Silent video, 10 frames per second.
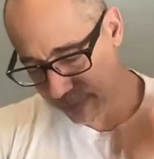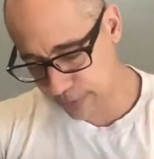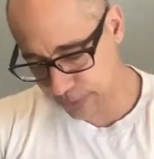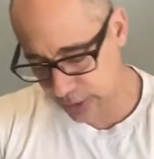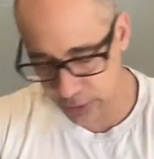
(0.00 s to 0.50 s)

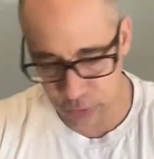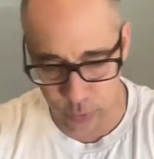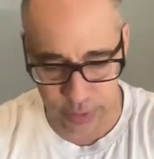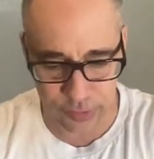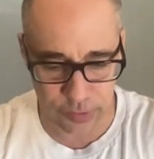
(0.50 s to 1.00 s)
15,
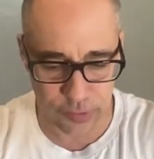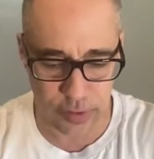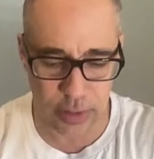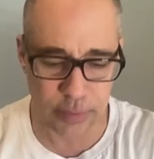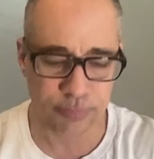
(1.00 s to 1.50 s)

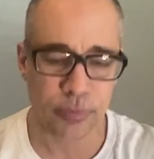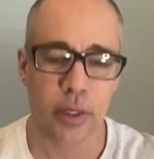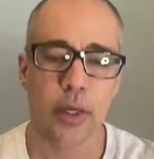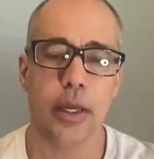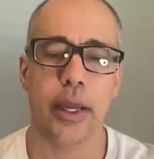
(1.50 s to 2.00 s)
2016,
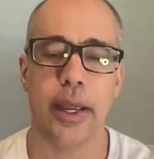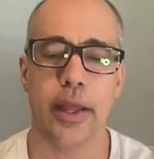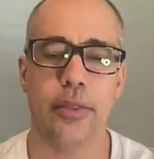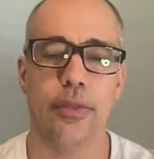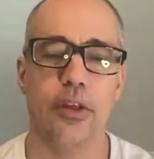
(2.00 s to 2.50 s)

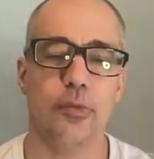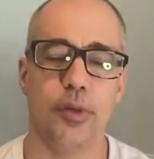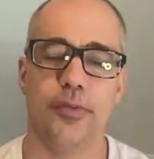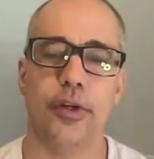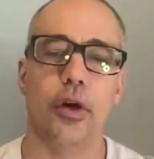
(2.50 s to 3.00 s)
and the
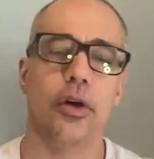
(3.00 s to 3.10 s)
specific